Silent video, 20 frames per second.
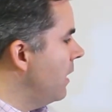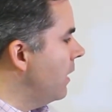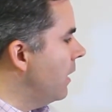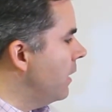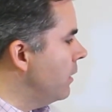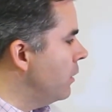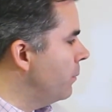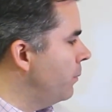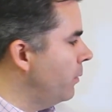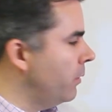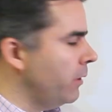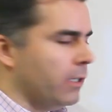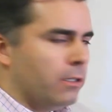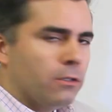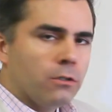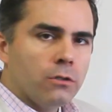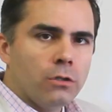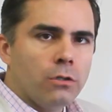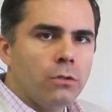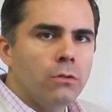and you're
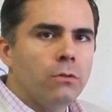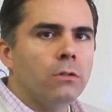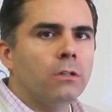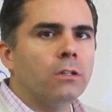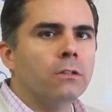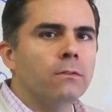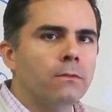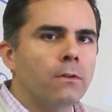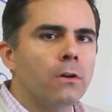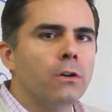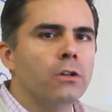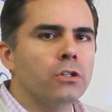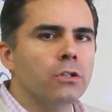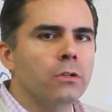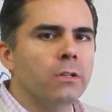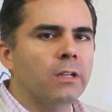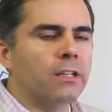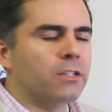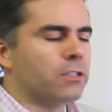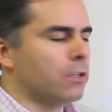putting 2 conversion
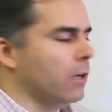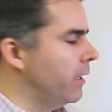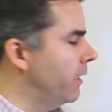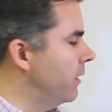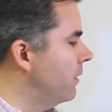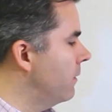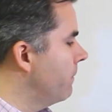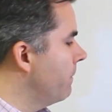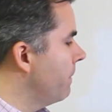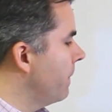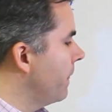units on it,